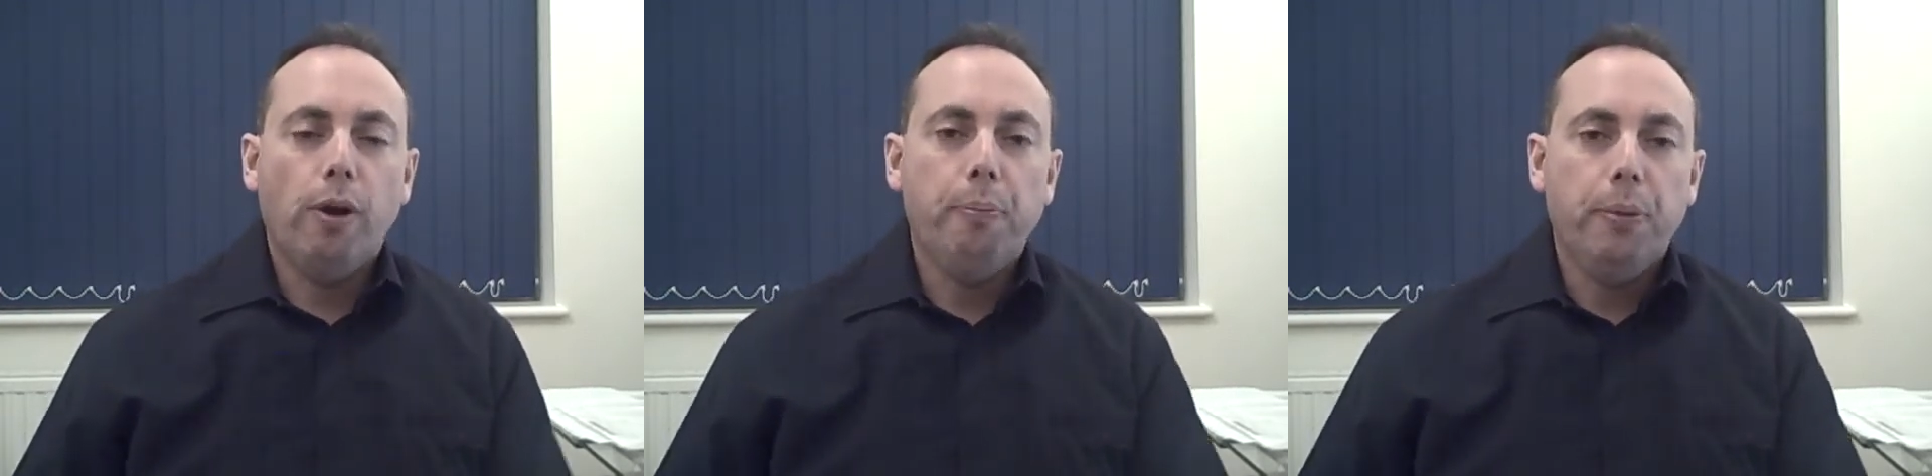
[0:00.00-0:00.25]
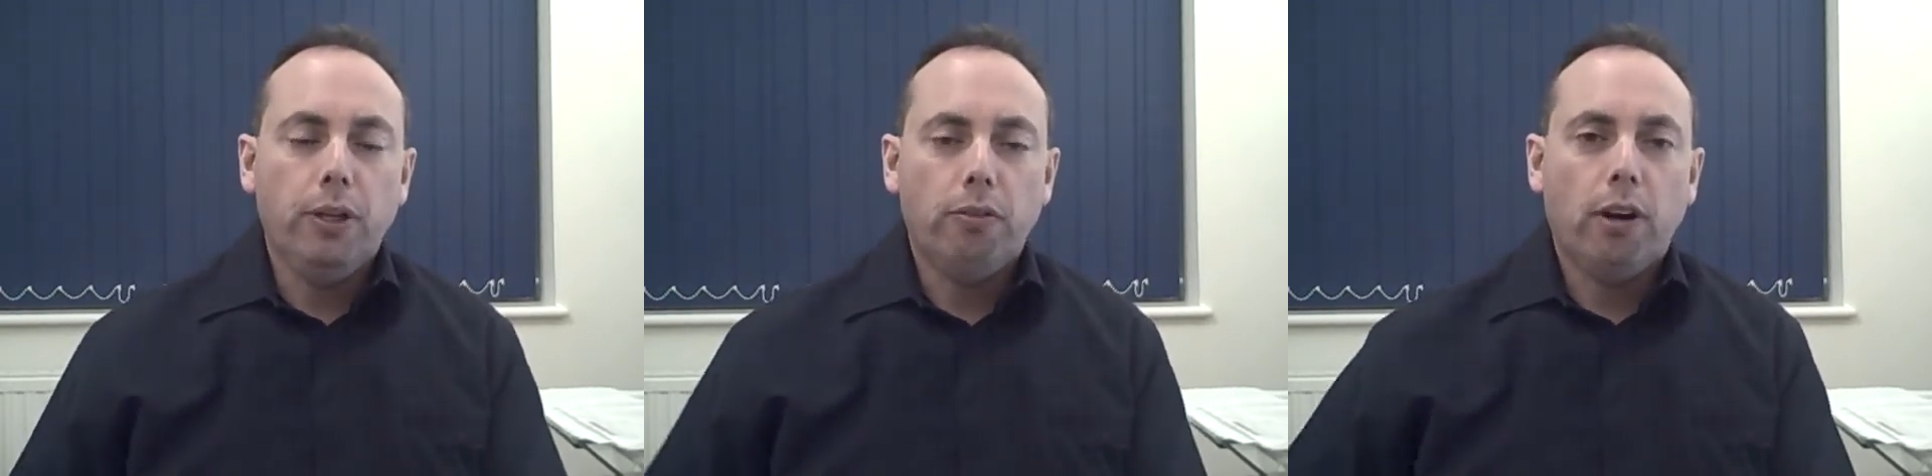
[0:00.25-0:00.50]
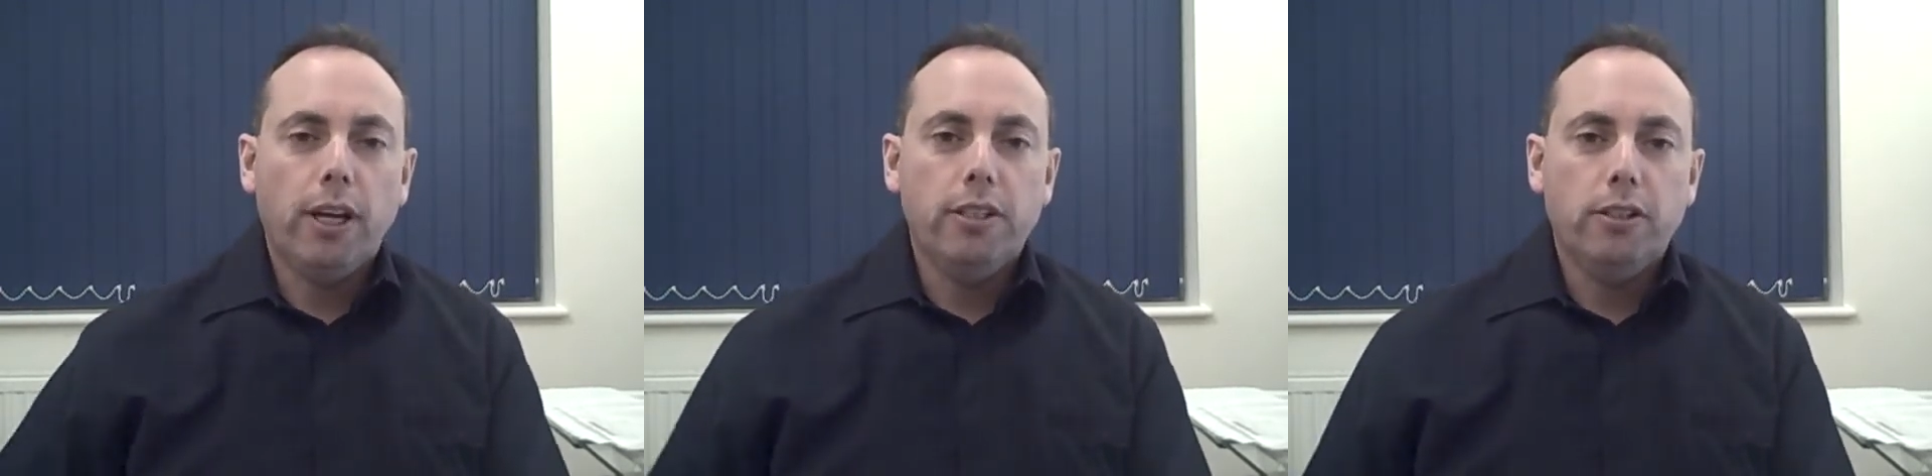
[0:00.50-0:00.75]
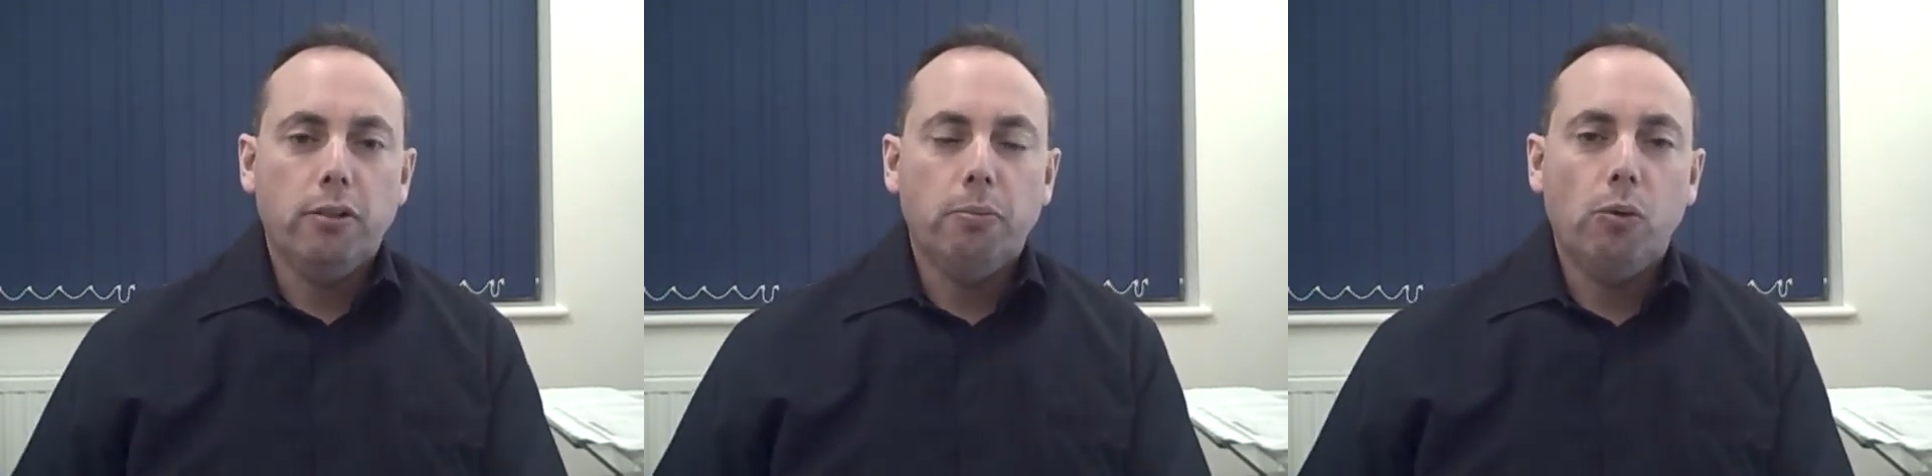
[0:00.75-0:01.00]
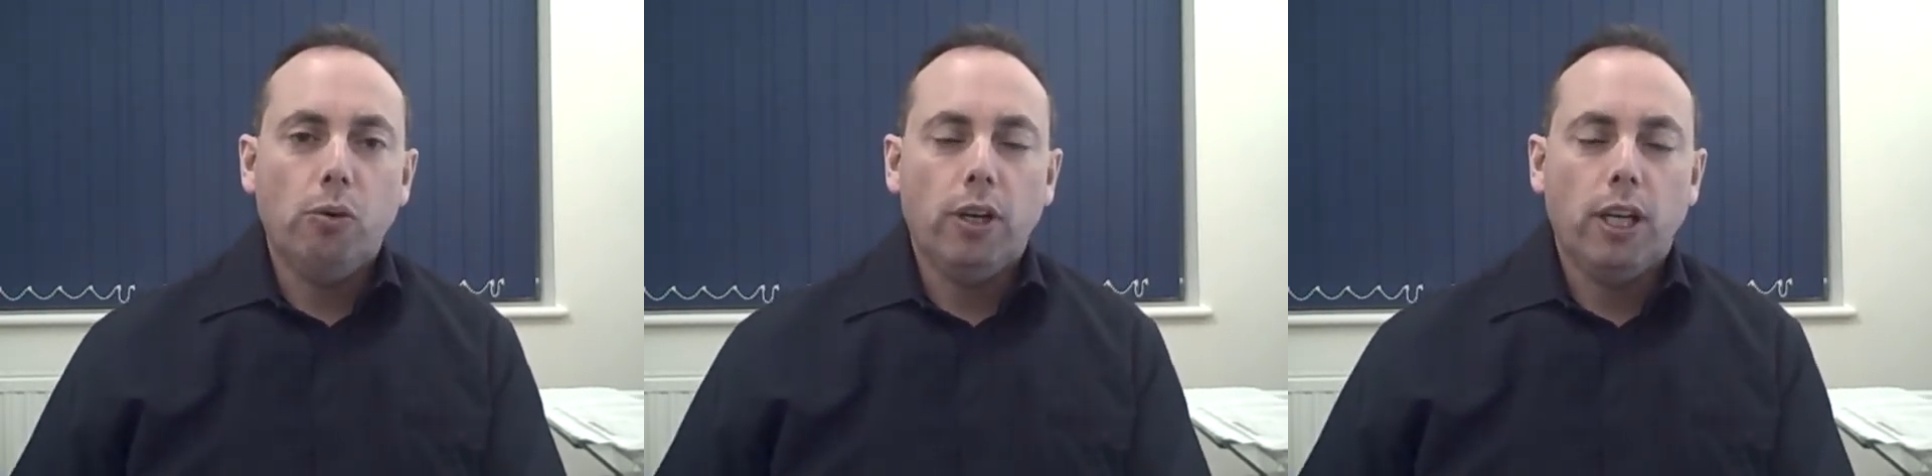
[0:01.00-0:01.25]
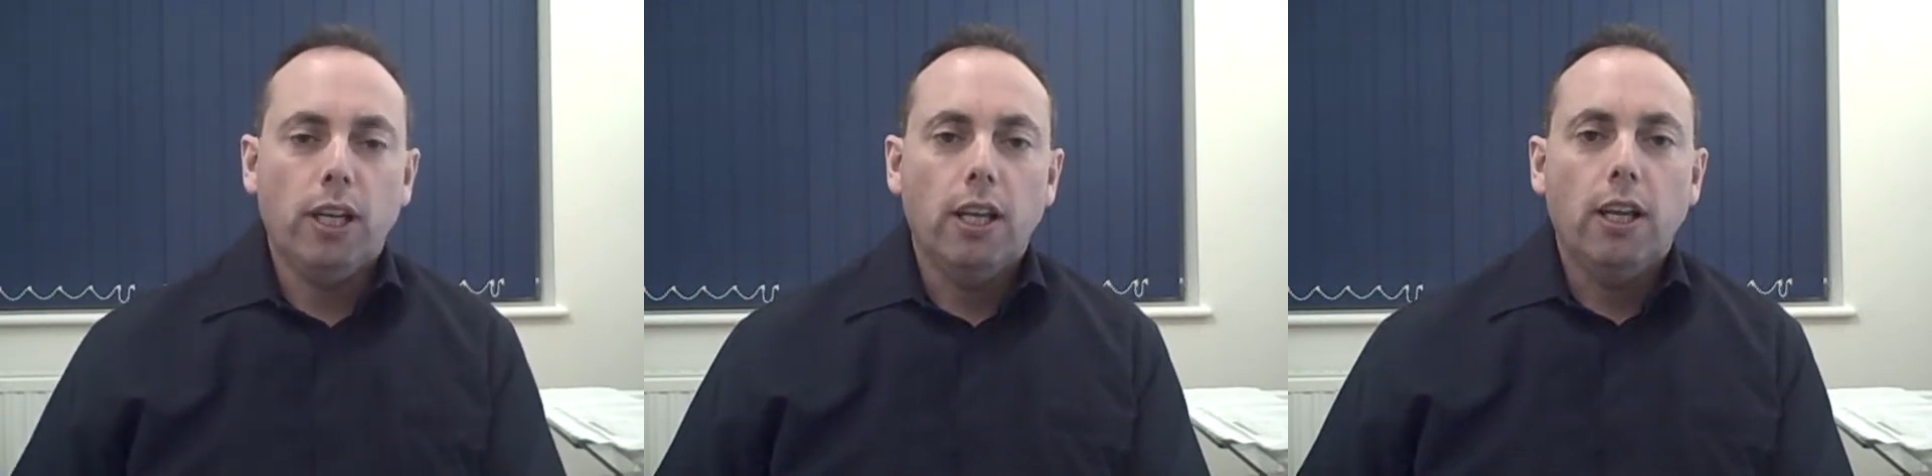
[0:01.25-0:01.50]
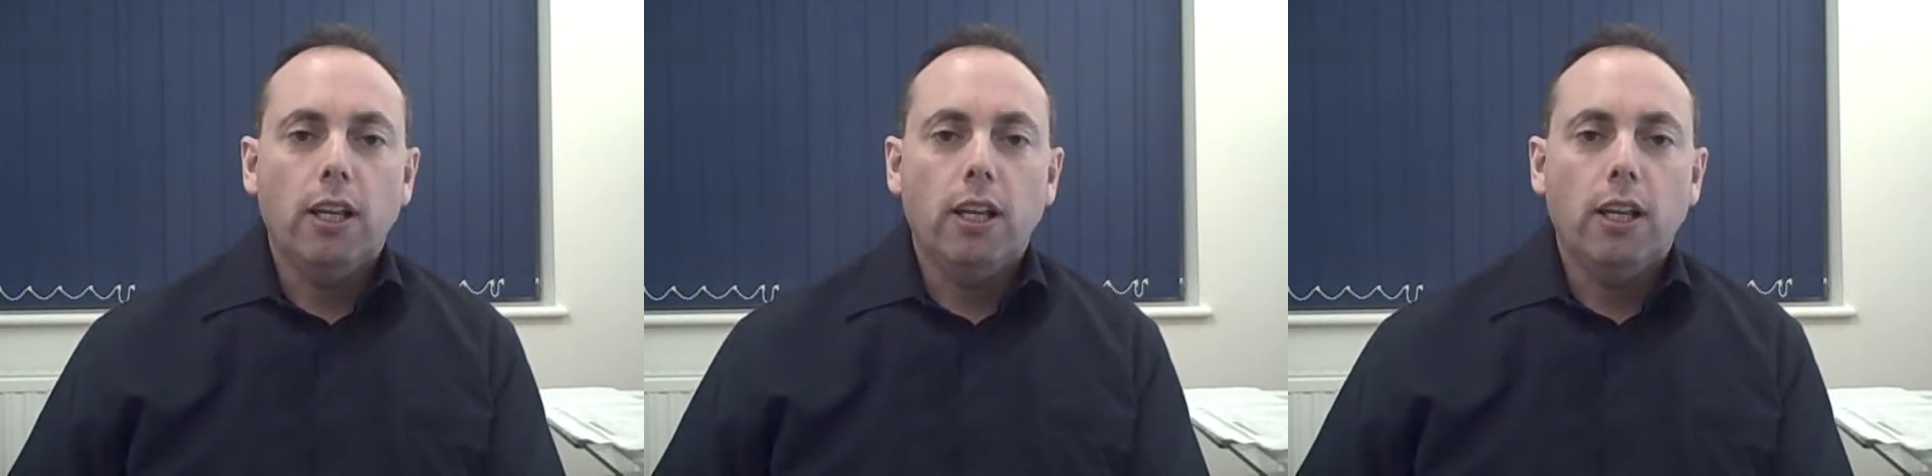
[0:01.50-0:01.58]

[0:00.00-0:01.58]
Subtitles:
open your eyes in the morning,